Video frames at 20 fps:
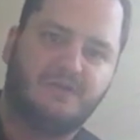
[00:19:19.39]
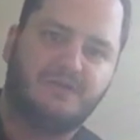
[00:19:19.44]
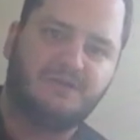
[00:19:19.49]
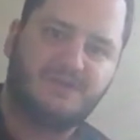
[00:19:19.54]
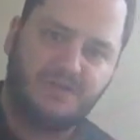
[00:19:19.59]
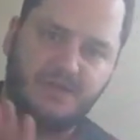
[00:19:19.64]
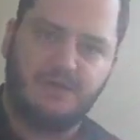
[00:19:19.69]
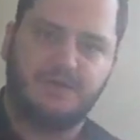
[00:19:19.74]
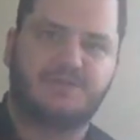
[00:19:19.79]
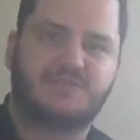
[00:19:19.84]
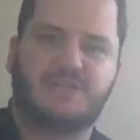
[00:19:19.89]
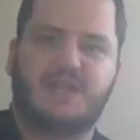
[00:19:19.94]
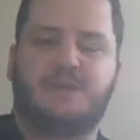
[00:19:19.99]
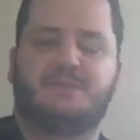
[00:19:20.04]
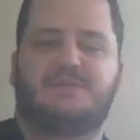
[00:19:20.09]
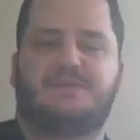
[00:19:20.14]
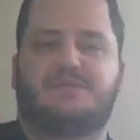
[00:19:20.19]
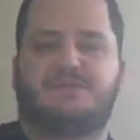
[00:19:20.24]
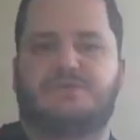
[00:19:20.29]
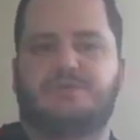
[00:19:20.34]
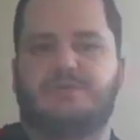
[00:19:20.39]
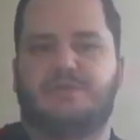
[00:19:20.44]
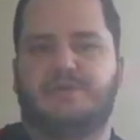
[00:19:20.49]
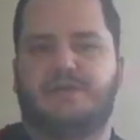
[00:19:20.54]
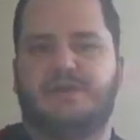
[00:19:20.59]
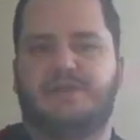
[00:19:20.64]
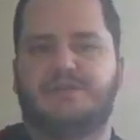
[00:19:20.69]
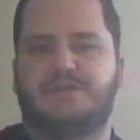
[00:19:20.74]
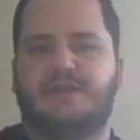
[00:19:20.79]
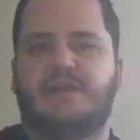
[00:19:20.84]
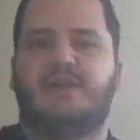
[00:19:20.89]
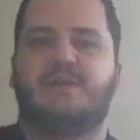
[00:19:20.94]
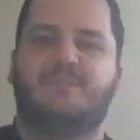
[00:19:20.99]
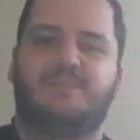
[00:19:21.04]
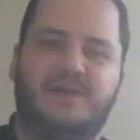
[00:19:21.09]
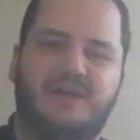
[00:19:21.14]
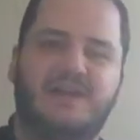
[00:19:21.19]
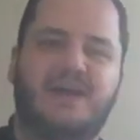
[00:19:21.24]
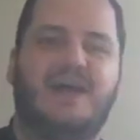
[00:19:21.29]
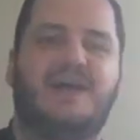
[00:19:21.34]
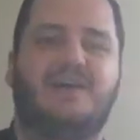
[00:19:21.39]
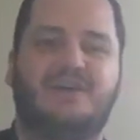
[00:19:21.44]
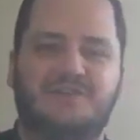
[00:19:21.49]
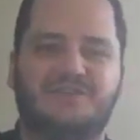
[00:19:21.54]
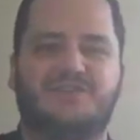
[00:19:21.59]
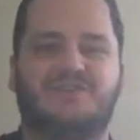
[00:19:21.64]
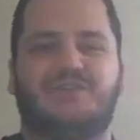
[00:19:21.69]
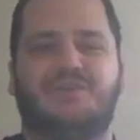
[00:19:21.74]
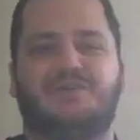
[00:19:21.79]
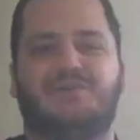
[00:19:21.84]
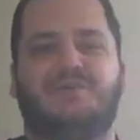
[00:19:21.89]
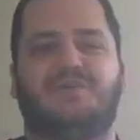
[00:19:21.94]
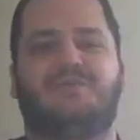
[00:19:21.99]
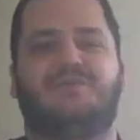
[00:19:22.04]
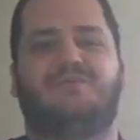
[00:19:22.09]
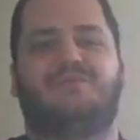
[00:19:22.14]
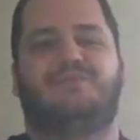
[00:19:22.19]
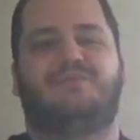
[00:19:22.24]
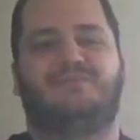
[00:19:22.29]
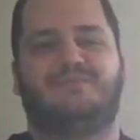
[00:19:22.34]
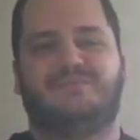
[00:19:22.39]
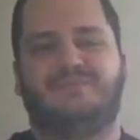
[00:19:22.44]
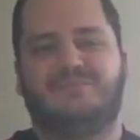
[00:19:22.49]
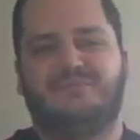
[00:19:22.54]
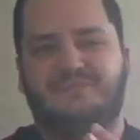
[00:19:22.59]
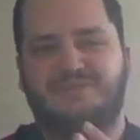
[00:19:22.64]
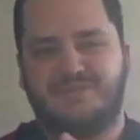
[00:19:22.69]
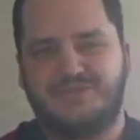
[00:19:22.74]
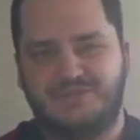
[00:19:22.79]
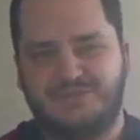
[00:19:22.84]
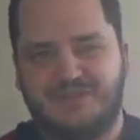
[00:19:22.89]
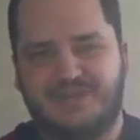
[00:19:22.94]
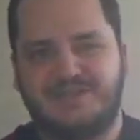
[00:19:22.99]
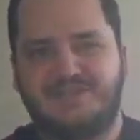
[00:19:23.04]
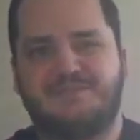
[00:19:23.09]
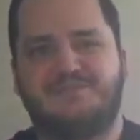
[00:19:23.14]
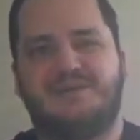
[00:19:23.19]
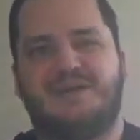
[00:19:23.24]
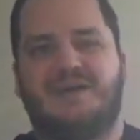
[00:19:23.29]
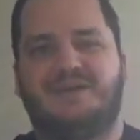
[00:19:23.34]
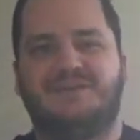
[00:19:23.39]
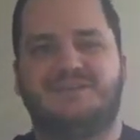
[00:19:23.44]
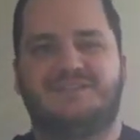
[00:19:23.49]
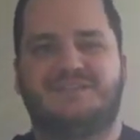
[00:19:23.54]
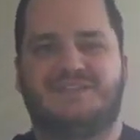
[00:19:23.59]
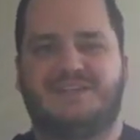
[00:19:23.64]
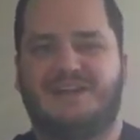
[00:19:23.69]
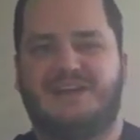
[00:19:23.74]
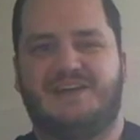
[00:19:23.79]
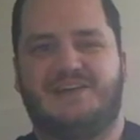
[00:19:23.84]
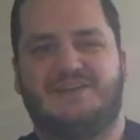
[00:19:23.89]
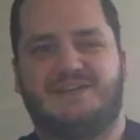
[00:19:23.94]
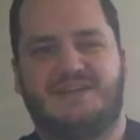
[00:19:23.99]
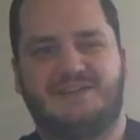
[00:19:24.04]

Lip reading: to those types of stories, but I also do like to balance it out.